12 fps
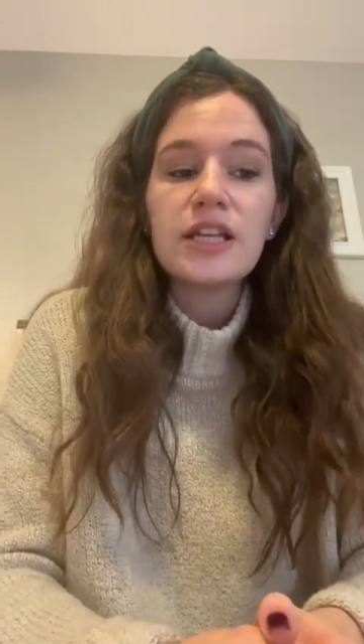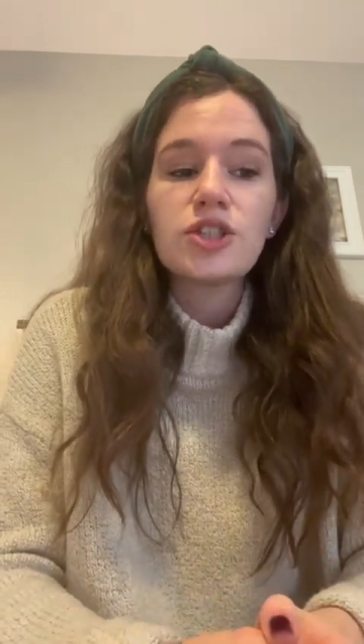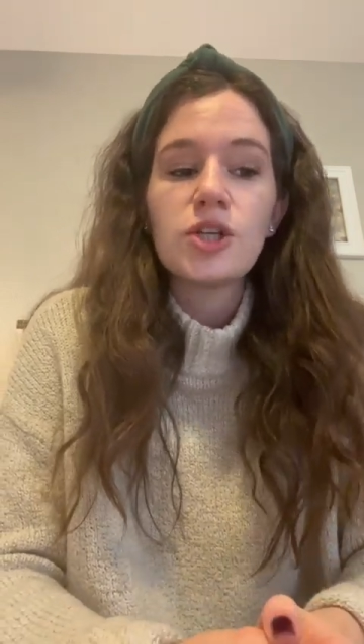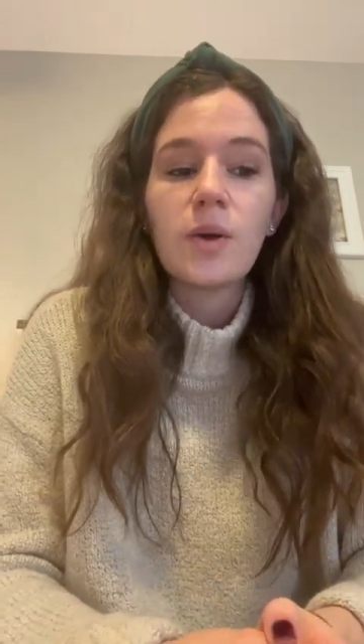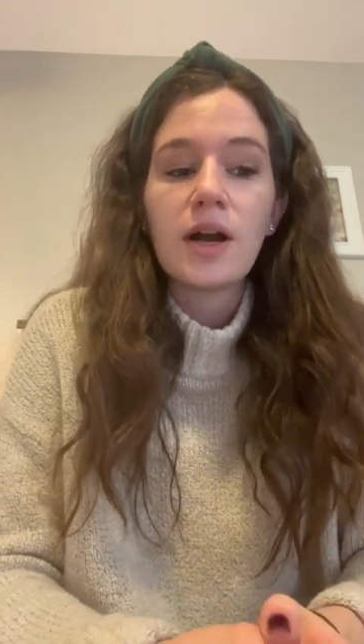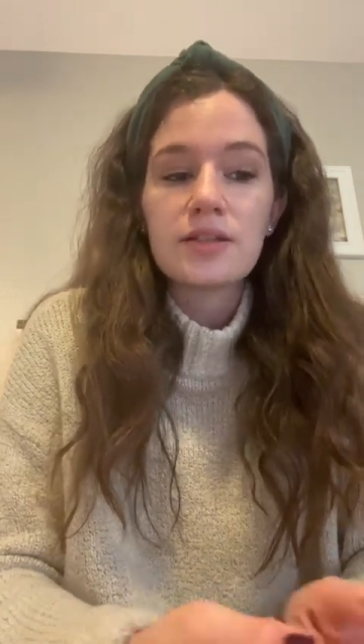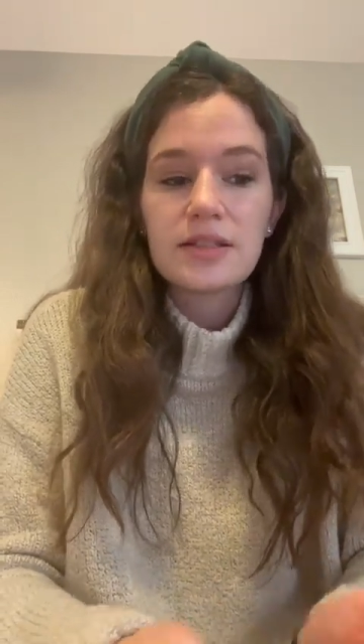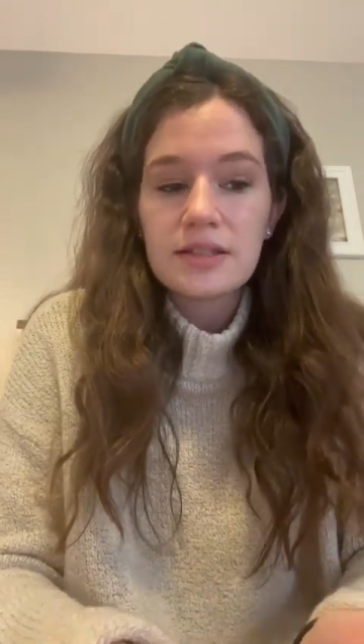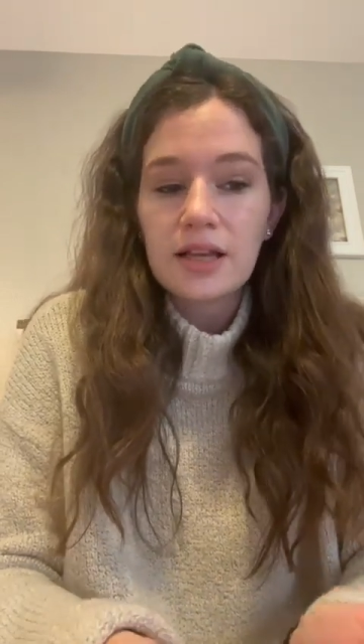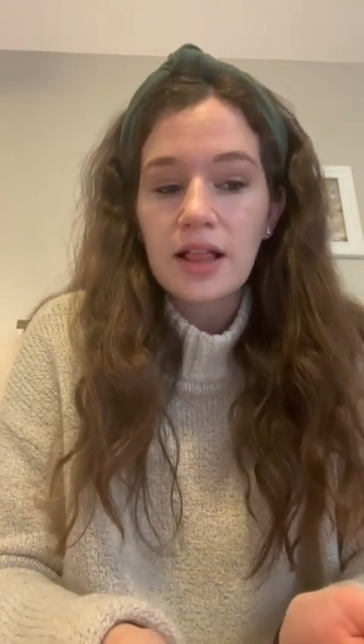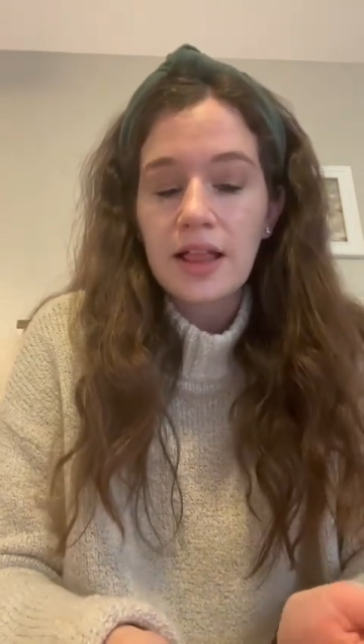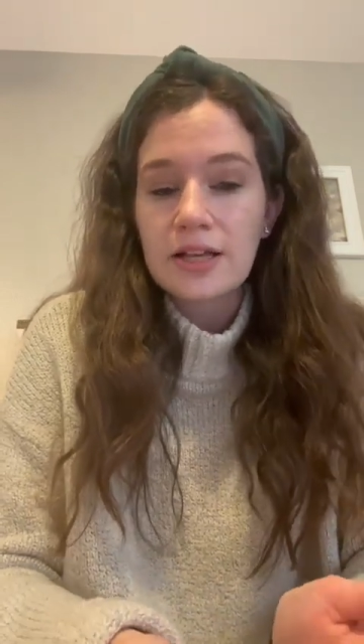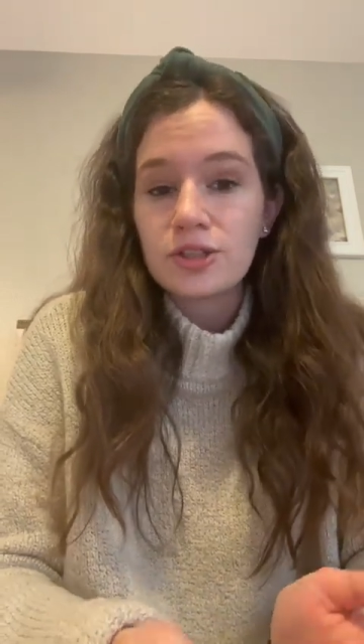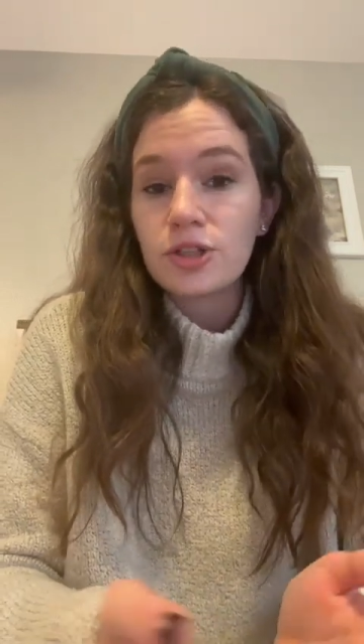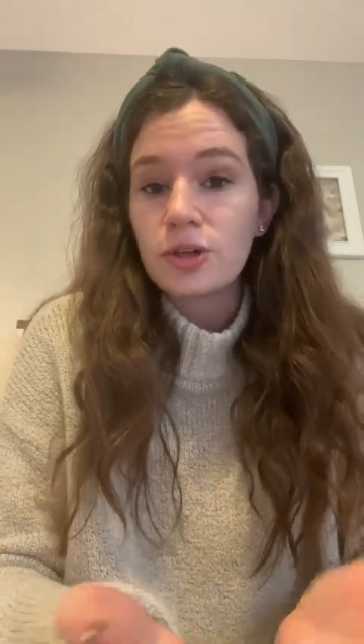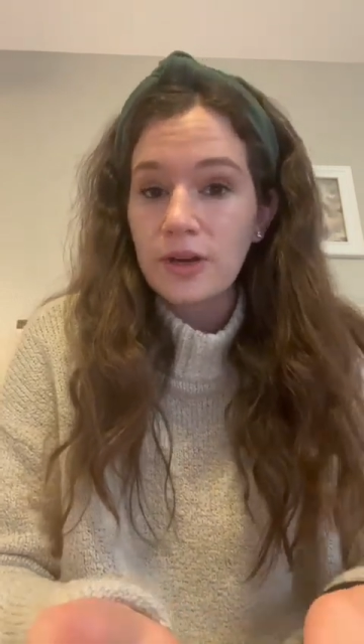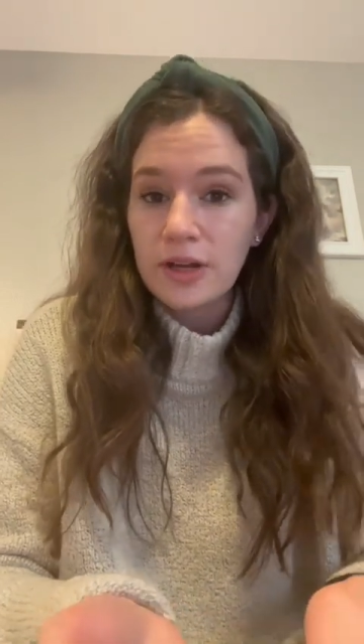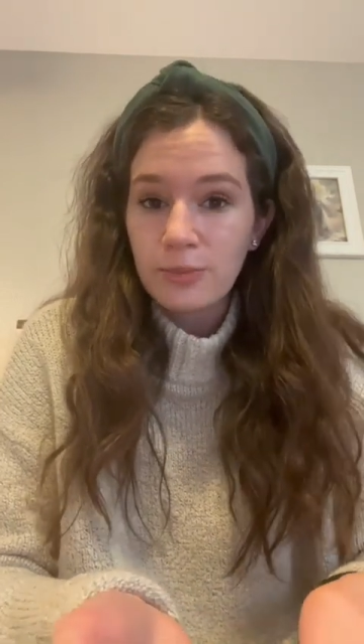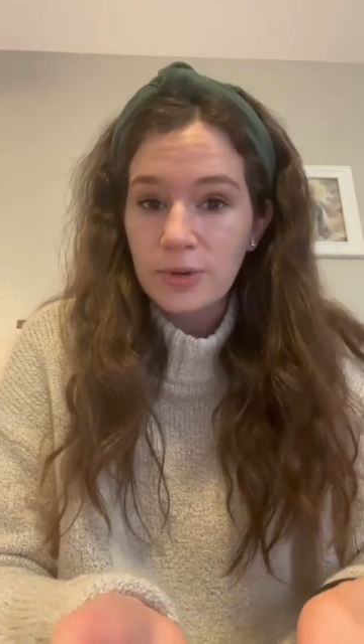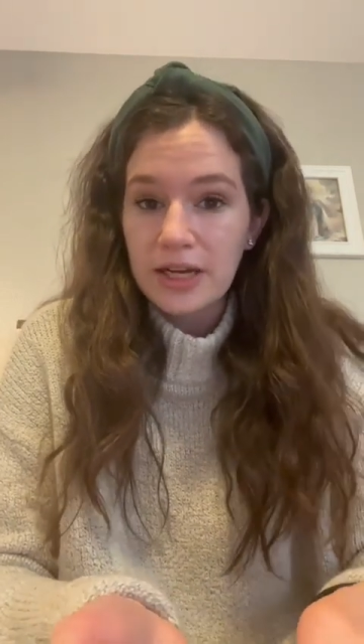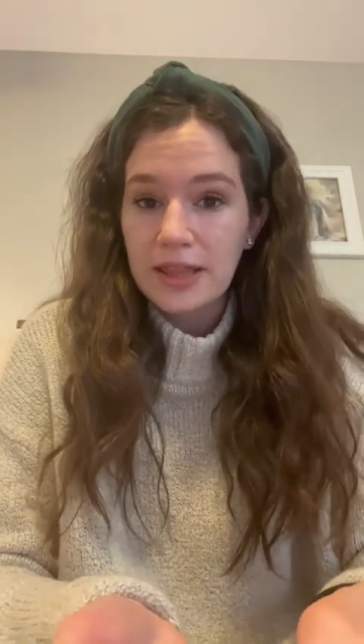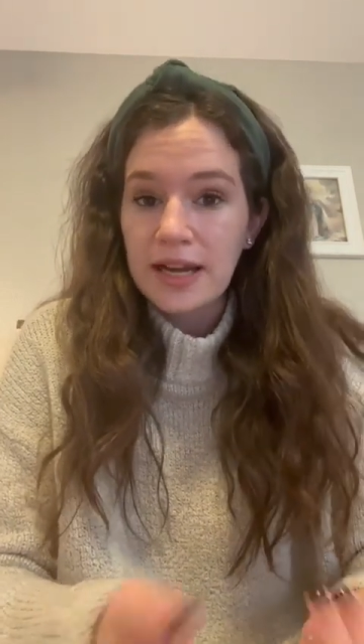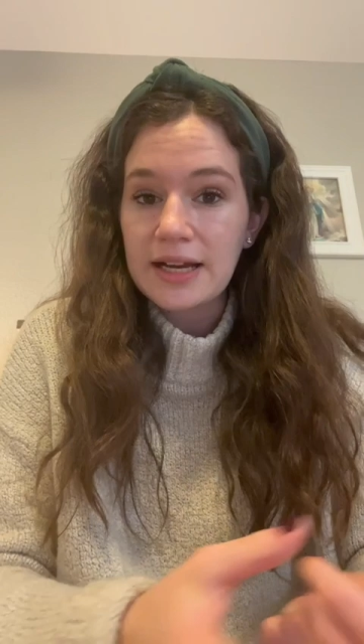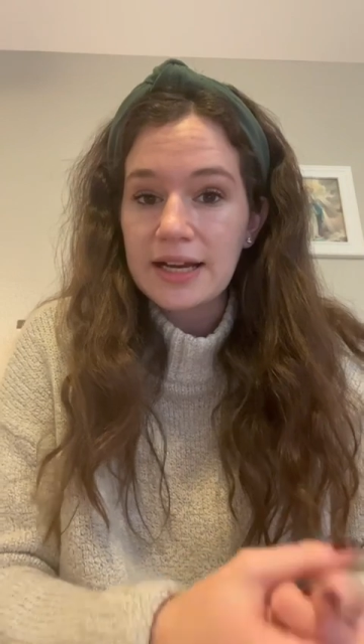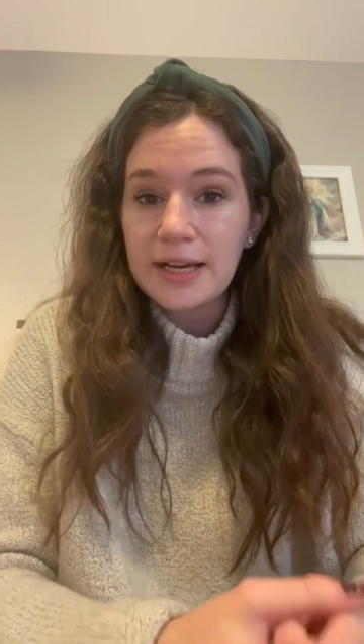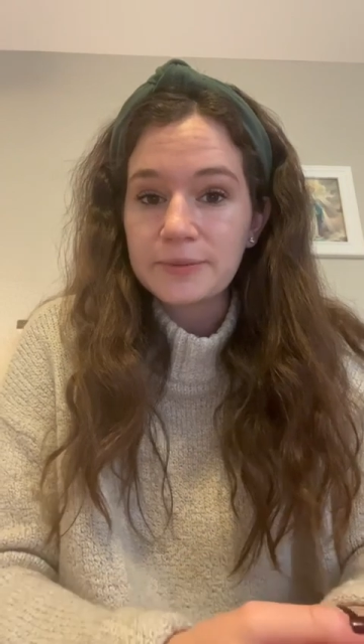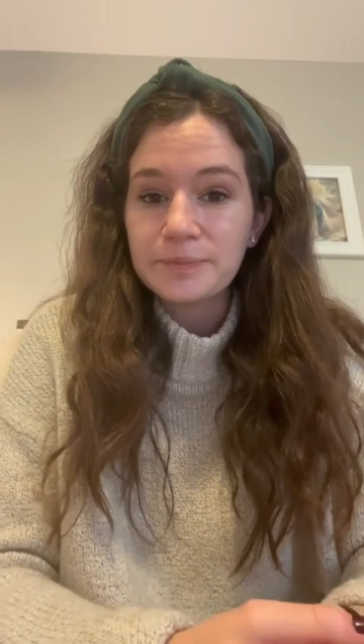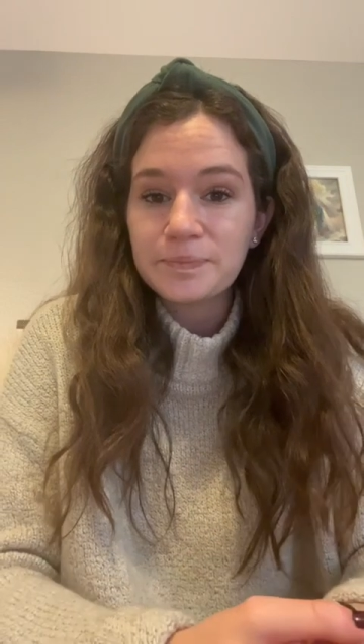So us as a class are going to pray that now.